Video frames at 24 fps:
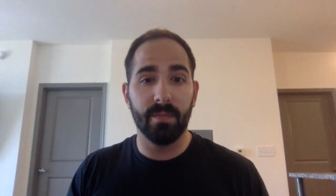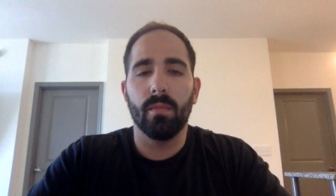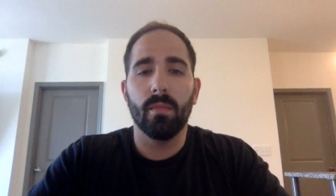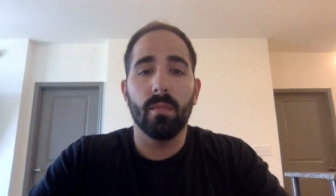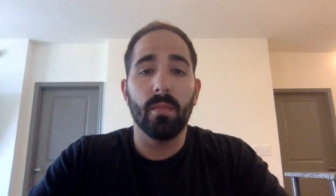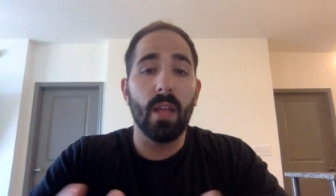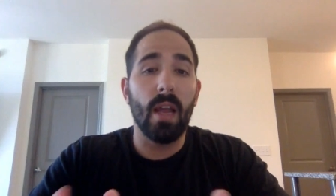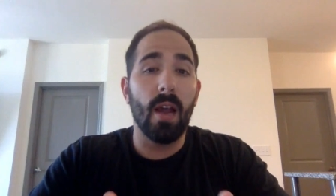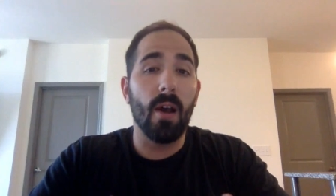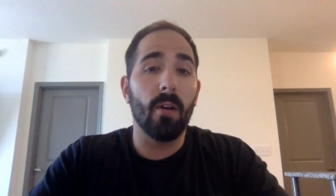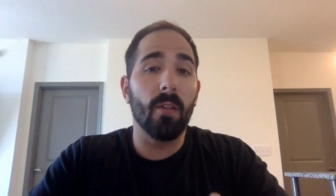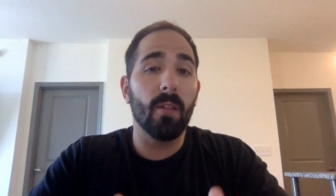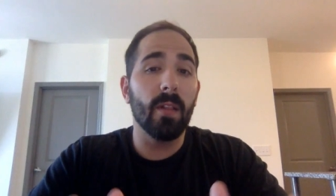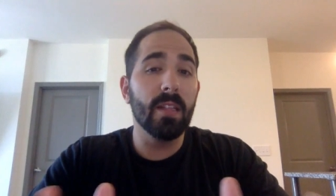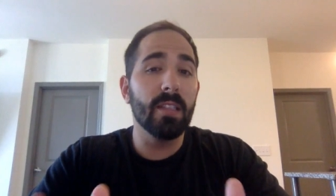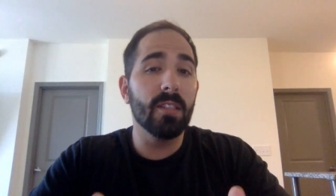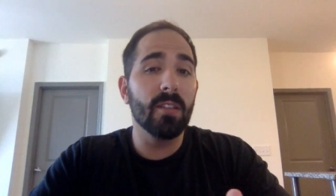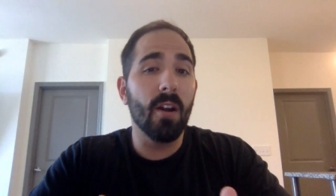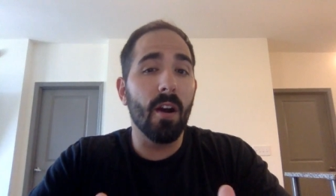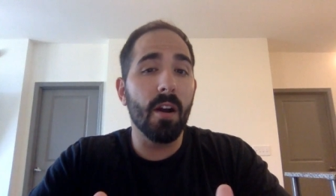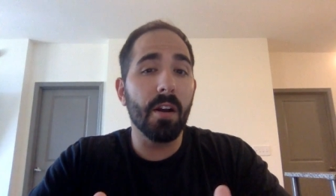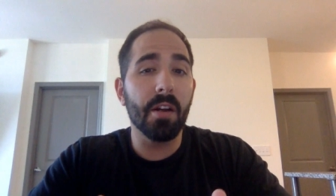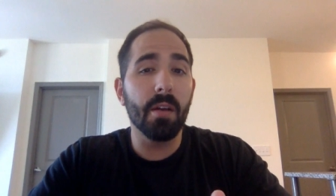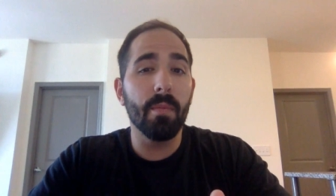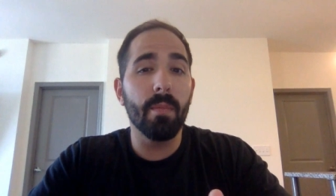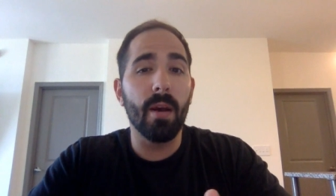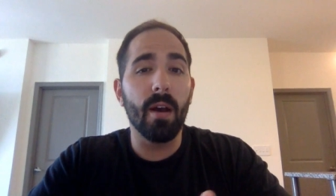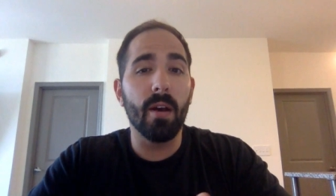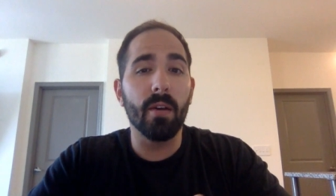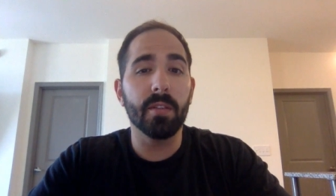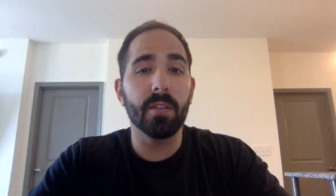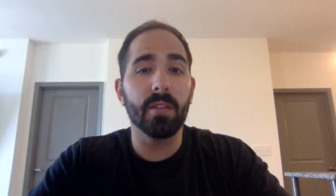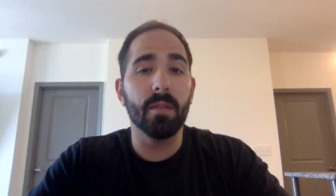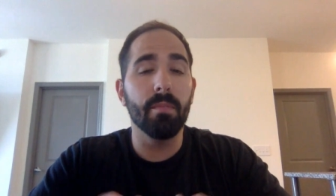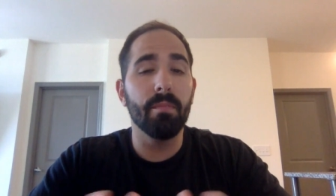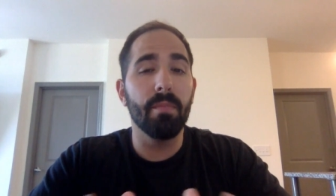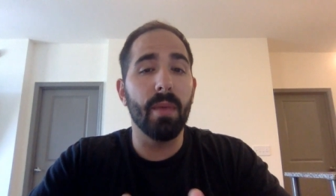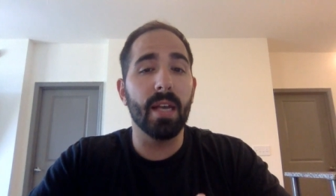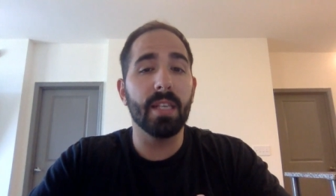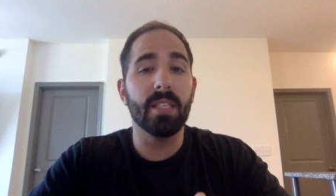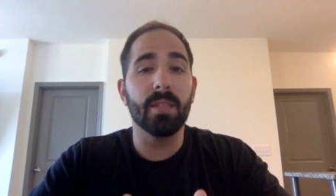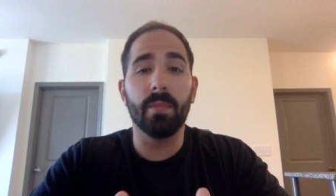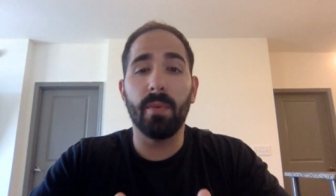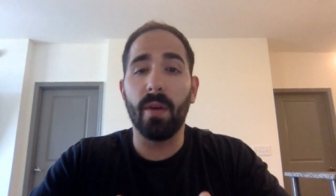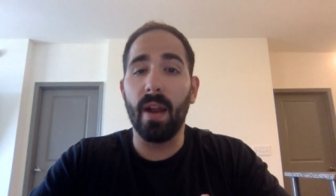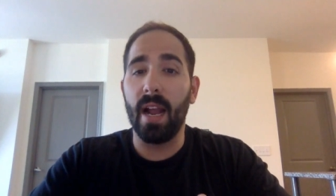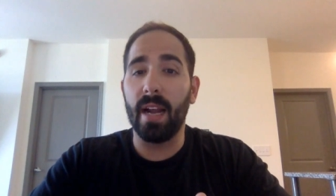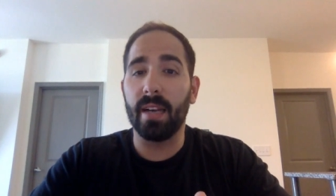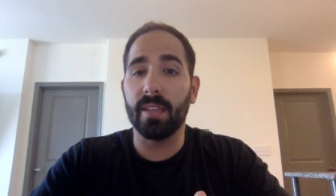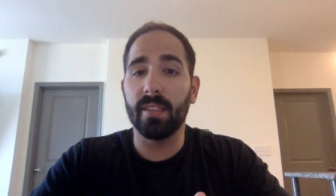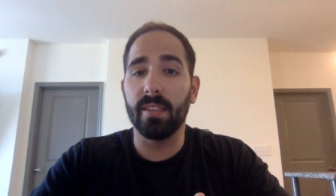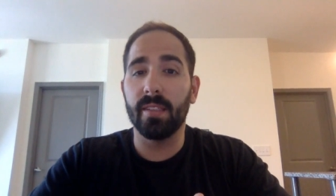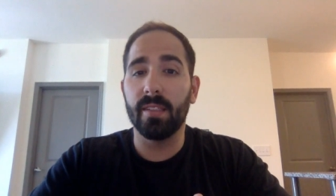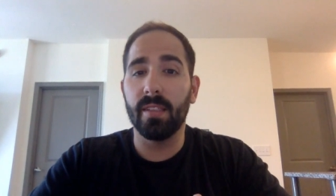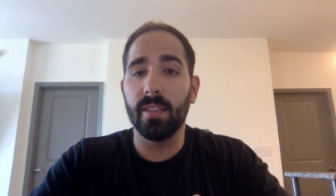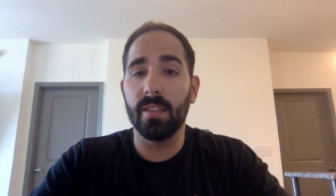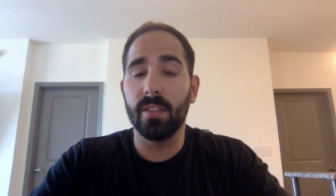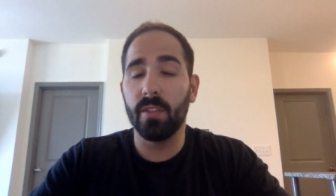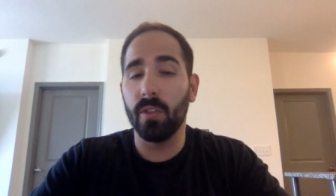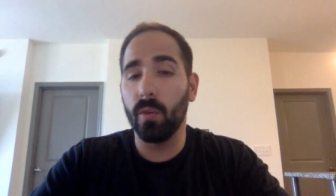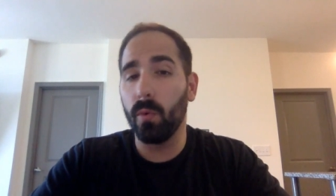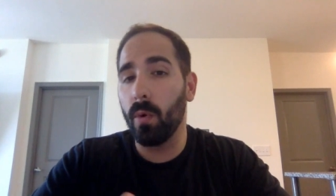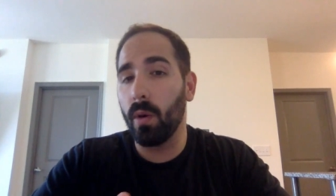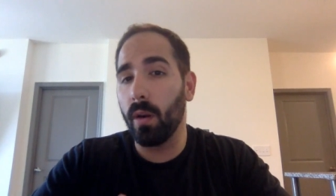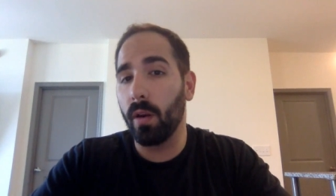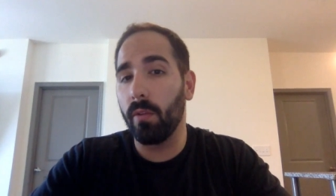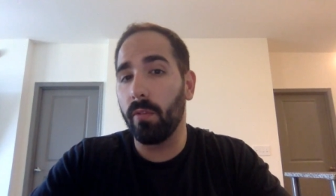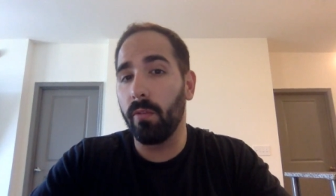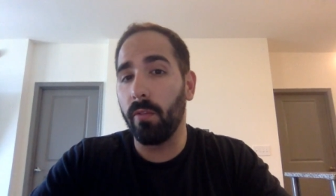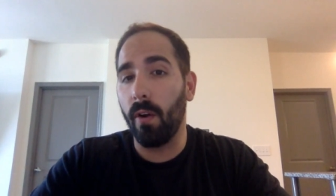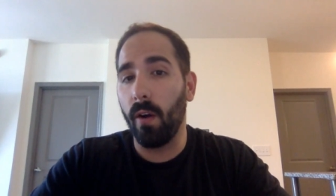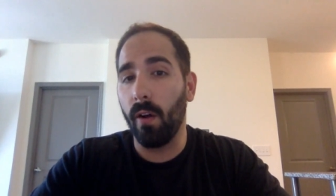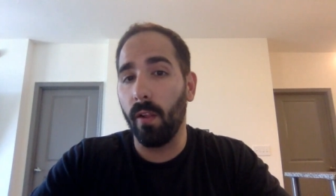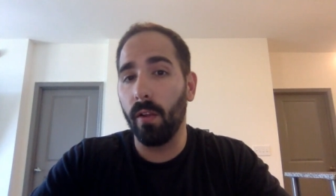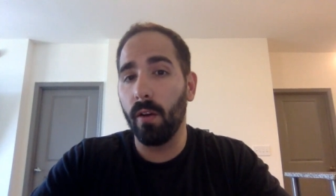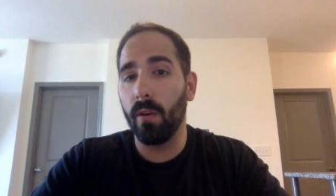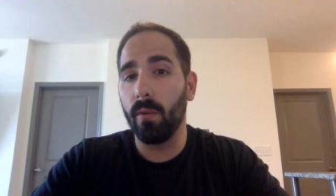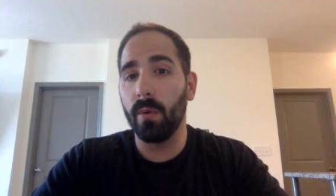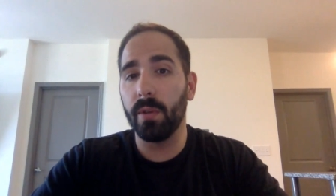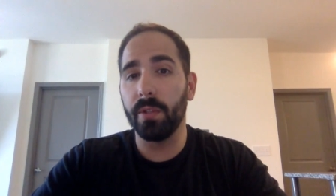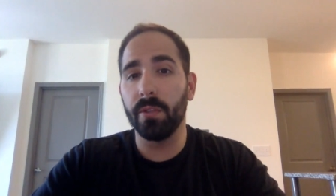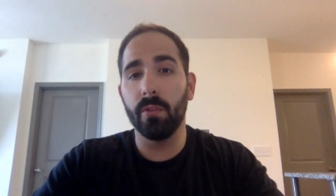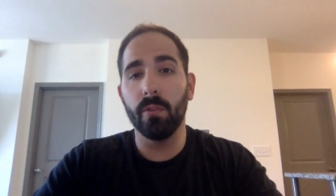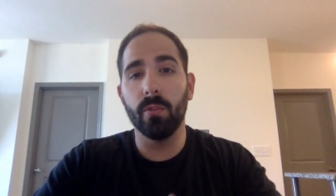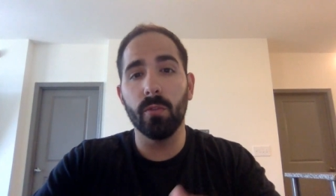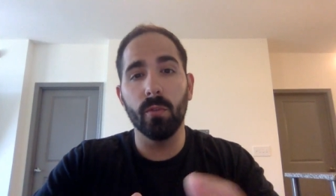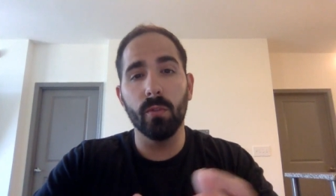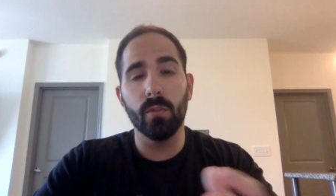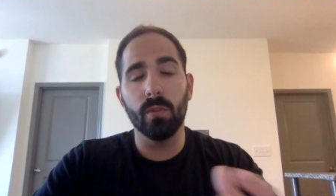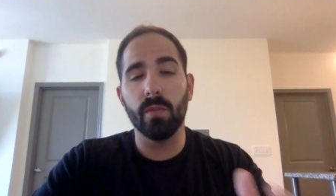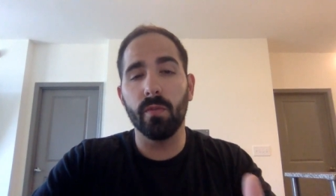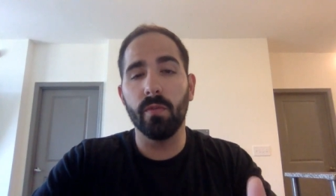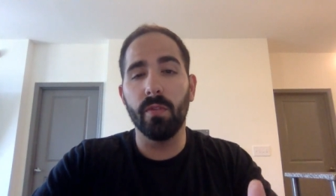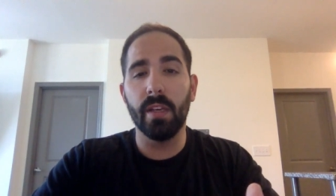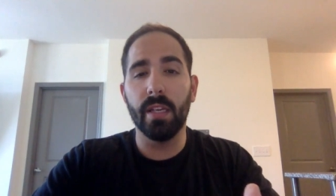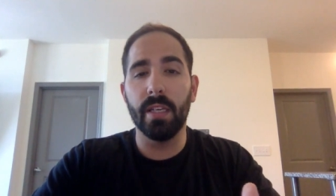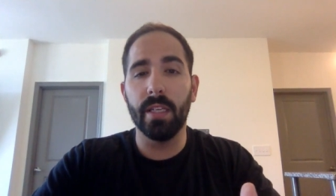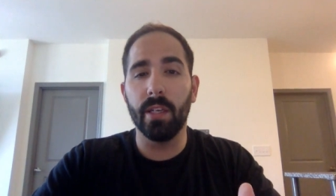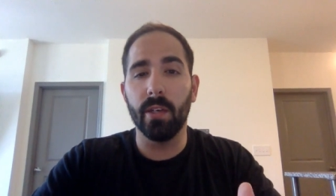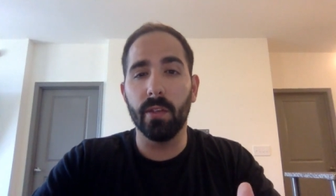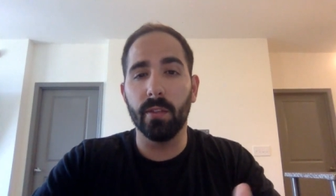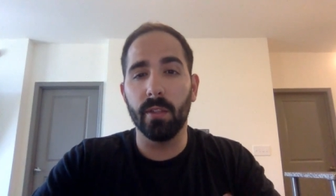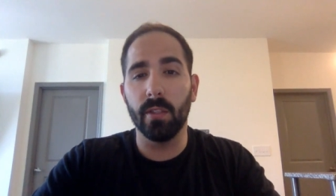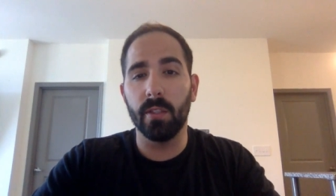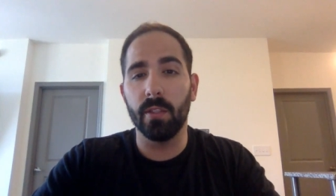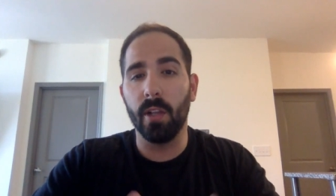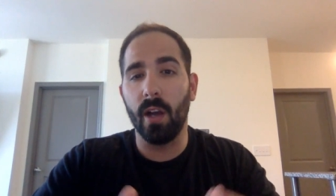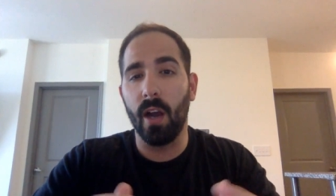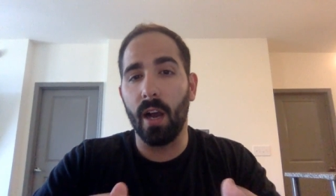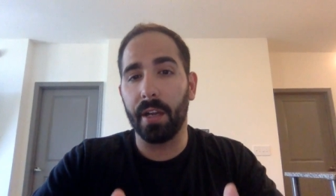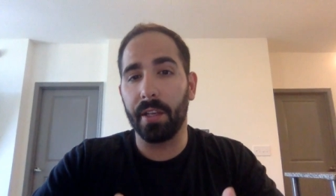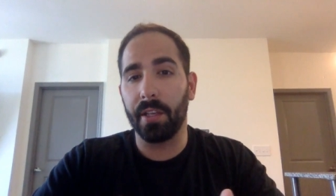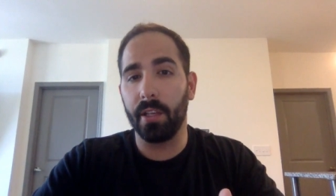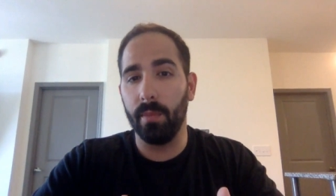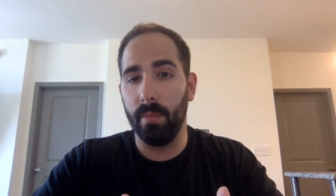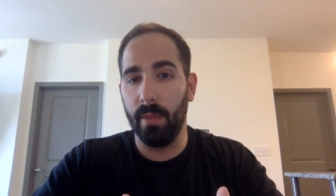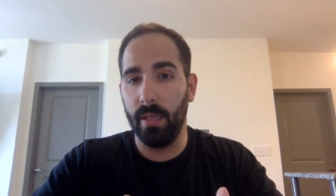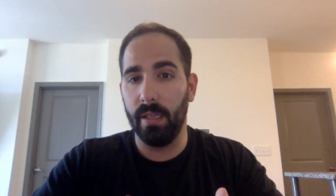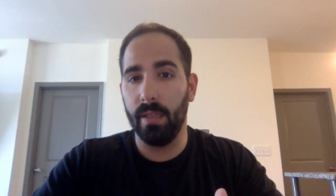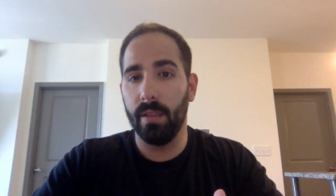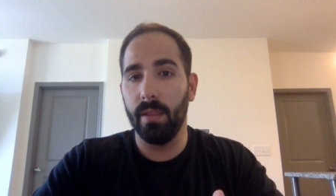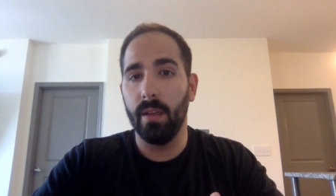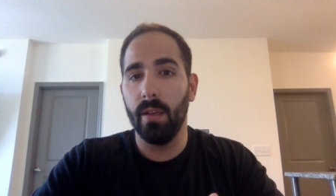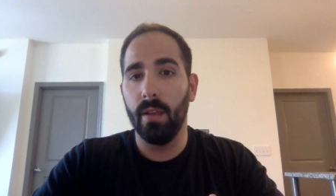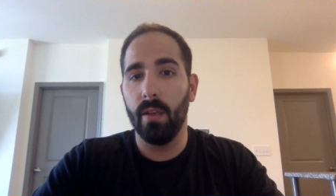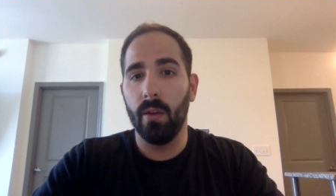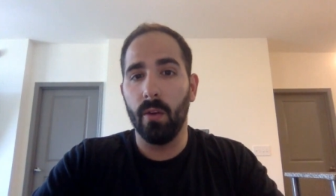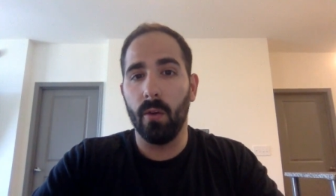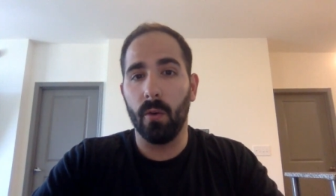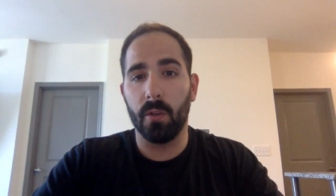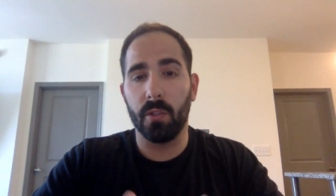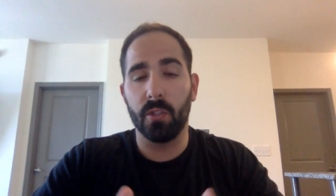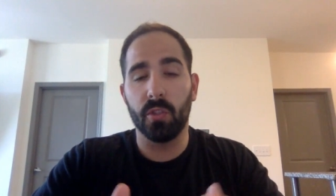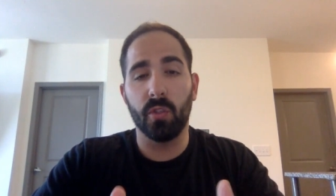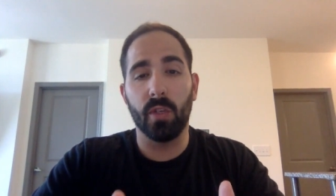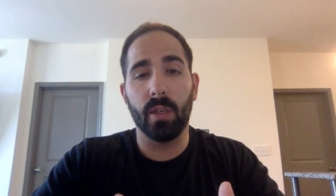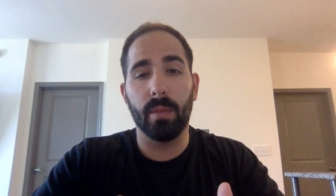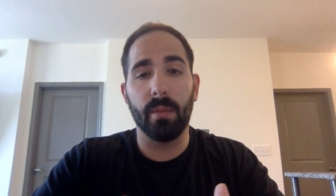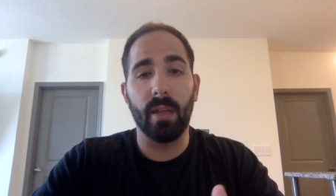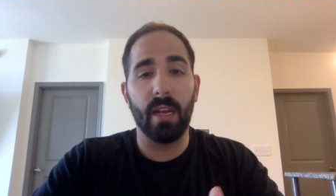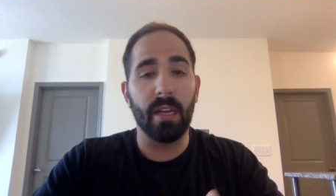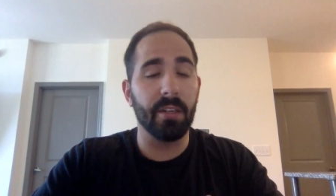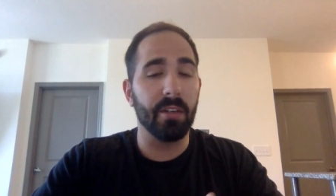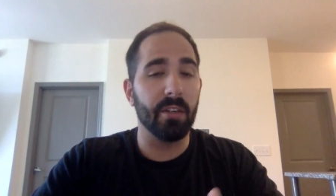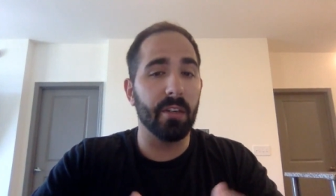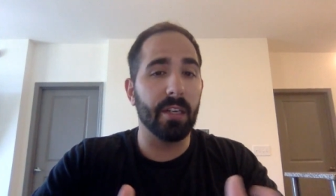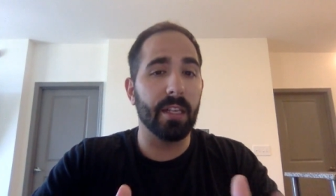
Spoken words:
Now, let's talk about some best practices you want to follow when you use video to document or streamline your